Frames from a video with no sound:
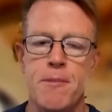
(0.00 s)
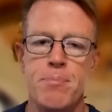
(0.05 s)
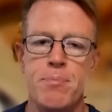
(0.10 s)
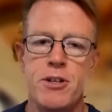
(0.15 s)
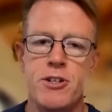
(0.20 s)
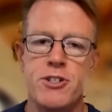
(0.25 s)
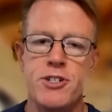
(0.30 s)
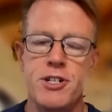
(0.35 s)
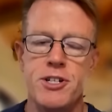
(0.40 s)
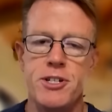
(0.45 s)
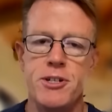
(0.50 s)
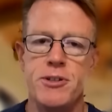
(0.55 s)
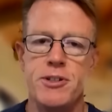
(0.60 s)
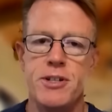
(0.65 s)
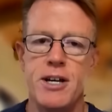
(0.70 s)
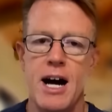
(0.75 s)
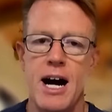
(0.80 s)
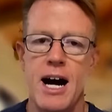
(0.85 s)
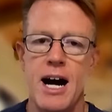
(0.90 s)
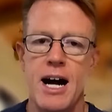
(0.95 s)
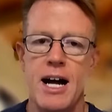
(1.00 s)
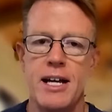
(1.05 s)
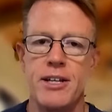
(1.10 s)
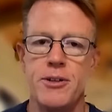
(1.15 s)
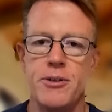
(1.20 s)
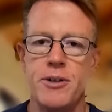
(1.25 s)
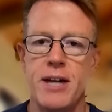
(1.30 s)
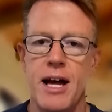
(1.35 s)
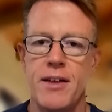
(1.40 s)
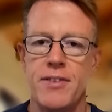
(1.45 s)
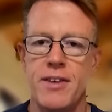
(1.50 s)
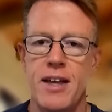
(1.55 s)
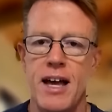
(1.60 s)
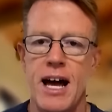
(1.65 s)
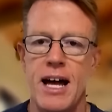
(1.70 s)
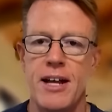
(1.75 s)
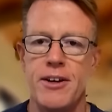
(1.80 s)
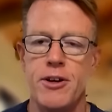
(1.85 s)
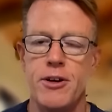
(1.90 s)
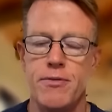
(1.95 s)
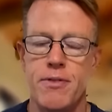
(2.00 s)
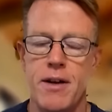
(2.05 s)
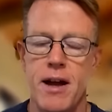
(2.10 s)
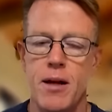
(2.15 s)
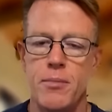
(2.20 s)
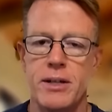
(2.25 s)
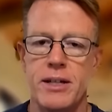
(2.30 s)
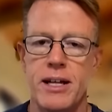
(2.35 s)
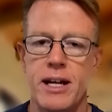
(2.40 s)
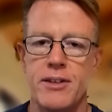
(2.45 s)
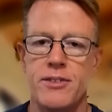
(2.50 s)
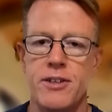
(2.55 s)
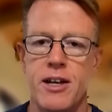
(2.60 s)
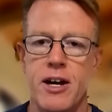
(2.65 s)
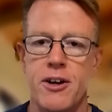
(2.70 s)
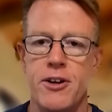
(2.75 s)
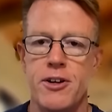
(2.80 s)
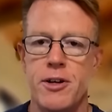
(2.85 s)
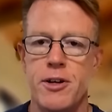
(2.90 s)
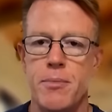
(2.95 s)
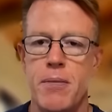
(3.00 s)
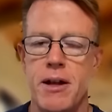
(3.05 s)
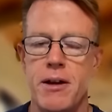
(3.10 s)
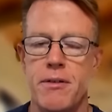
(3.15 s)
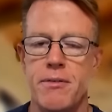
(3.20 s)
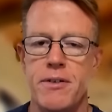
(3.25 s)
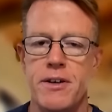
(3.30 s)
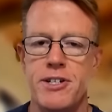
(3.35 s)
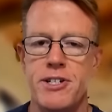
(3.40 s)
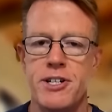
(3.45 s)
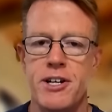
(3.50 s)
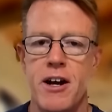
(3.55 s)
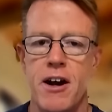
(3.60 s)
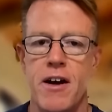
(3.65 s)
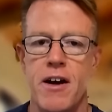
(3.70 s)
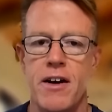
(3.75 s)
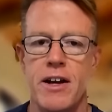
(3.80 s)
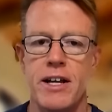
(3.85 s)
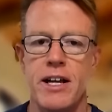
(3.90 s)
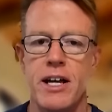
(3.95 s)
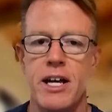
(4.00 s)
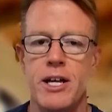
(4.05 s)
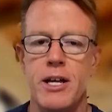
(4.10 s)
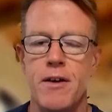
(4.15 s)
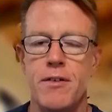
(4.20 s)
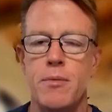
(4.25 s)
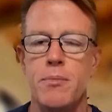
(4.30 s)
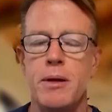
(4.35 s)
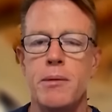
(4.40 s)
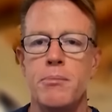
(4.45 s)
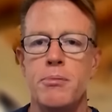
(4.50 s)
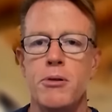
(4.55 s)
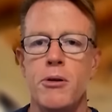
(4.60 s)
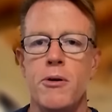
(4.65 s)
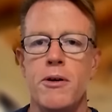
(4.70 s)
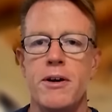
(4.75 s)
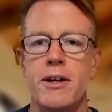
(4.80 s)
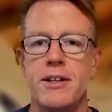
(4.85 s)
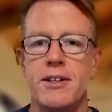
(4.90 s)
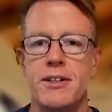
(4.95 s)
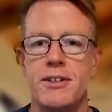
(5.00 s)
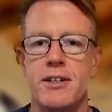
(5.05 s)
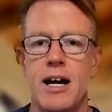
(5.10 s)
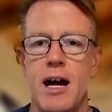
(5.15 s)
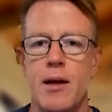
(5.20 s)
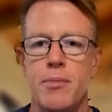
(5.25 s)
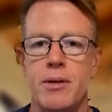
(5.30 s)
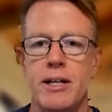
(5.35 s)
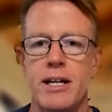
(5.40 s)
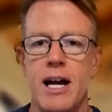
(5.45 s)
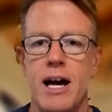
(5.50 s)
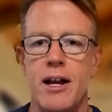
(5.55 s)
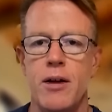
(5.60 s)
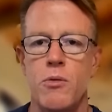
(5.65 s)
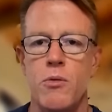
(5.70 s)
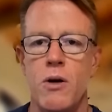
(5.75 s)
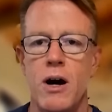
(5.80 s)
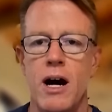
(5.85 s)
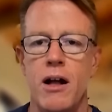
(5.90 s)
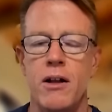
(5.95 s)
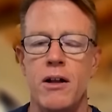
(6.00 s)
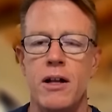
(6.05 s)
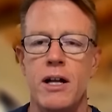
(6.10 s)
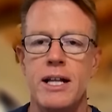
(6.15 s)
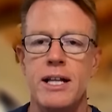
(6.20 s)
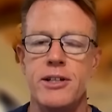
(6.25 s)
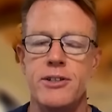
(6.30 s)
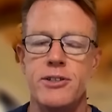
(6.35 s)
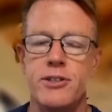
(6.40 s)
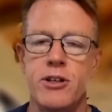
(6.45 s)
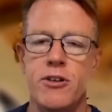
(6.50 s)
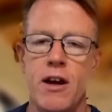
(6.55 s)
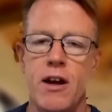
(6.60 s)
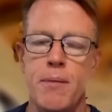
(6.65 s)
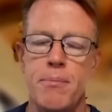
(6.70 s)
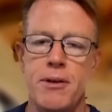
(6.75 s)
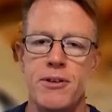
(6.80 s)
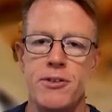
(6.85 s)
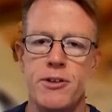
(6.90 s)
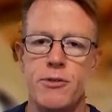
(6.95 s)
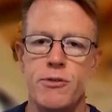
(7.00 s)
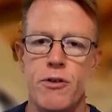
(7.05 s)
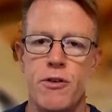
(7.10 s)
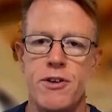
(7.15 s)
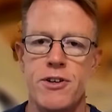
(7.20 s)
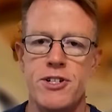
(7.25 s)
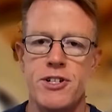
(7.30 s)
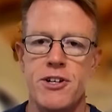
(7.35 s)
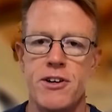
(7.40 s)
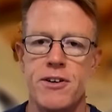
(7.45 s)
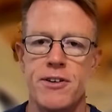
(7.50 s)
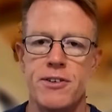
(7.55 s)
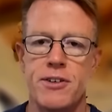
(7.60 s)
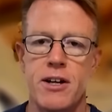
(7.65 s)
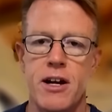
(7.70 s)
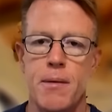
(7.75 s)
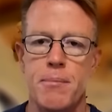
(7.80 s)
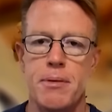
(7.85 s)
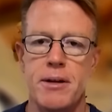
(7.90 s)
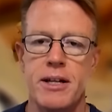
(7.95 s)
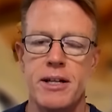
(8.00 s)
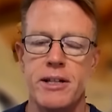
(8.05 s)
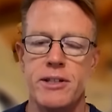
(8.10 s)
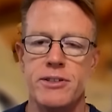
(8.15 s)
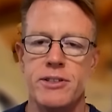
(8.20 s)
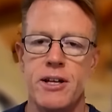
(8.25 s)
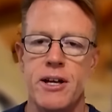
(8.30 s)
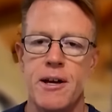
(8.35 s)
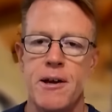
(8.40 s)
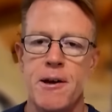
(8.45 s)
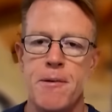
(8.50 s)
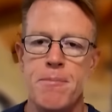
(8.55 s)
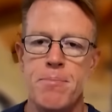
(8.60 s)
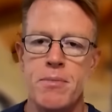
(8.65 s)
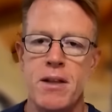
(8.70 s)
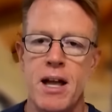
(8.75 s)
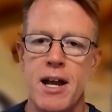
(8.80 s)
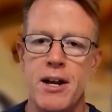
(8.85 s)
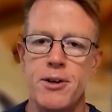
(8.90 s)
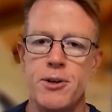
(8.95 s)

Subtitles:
Should you die, you get that, your family gets that, or your beneficiary. You have to be employed at the time you get it. Well, this is a great business for insurance companies. And in